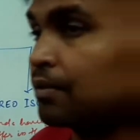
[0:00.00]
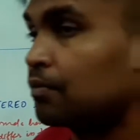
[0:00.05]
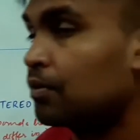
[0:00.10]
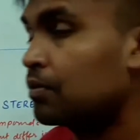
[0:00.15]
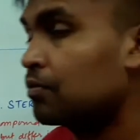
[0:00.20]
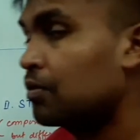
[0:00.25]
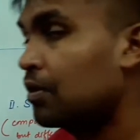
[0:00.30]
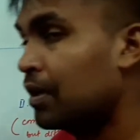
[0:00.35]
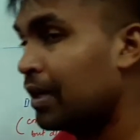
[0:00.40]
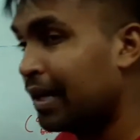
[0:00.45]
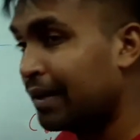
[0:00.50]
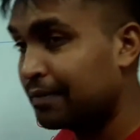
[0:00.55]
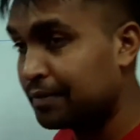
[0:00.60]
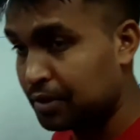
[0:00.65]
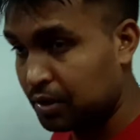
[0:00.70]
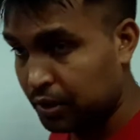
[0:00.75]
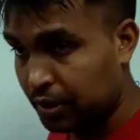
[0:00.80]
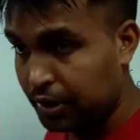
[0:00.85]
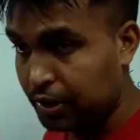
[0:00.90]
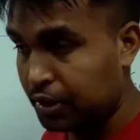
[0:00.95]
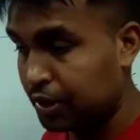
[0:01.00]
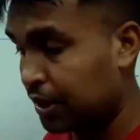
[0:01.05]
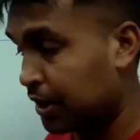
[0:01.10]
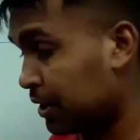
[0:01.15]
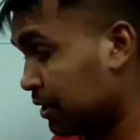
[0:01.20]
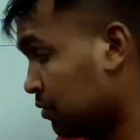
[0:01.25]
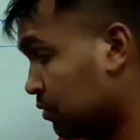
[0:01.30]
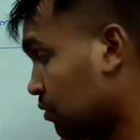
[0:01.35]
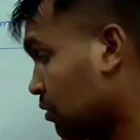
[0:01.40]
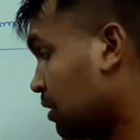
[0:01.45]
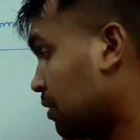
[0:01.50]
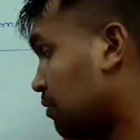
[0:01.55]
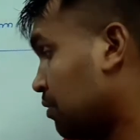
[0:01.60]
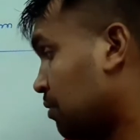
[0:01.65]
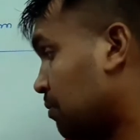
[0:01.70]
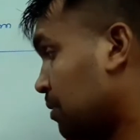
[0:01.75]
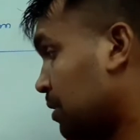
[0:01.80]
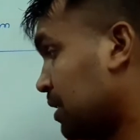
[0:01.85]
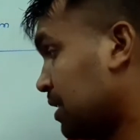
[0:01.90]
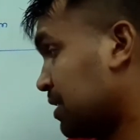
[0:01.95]
one will have straight chain, so they will
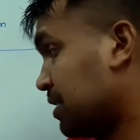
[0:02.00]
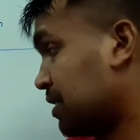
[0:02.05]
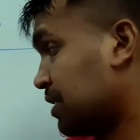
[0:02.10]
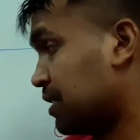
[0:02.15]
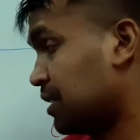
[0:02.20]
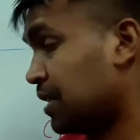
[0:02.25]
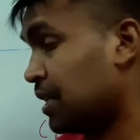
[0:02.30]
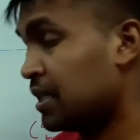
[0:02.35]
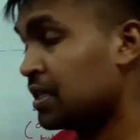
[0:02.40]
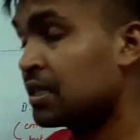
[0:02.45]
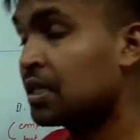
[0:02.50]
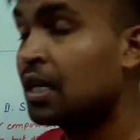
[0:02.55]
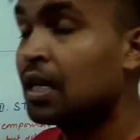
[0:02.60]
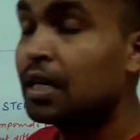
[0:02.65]
be considered as